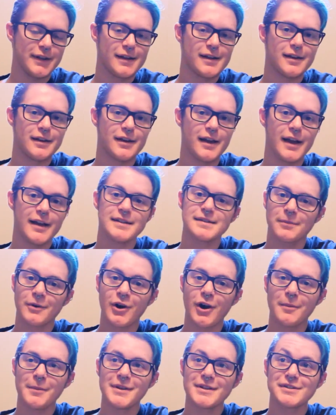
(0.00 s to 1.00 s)
and as
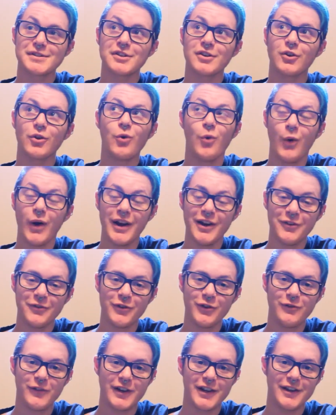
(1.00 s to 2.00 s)
promised quite a
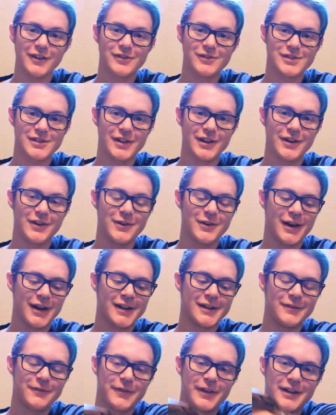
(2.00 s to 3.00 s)
few videos ago,
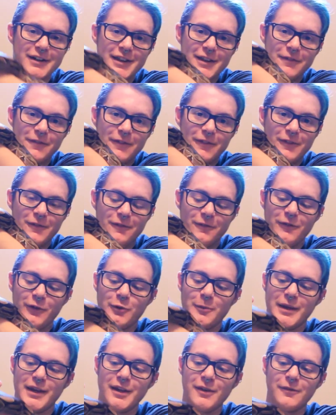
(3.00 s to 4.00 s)
I am finally
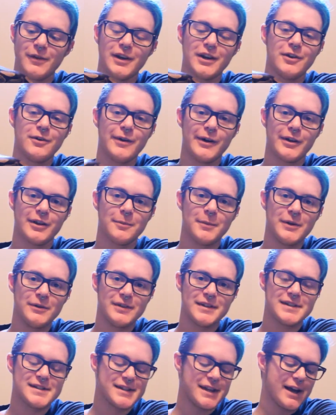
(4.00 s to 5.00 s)
filming a video all
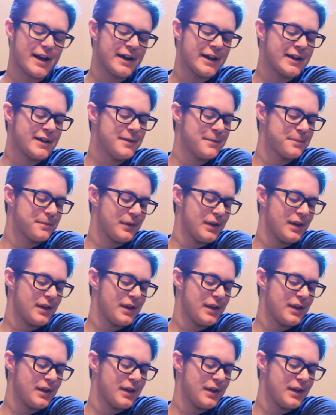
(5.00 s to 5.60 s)
about this guy.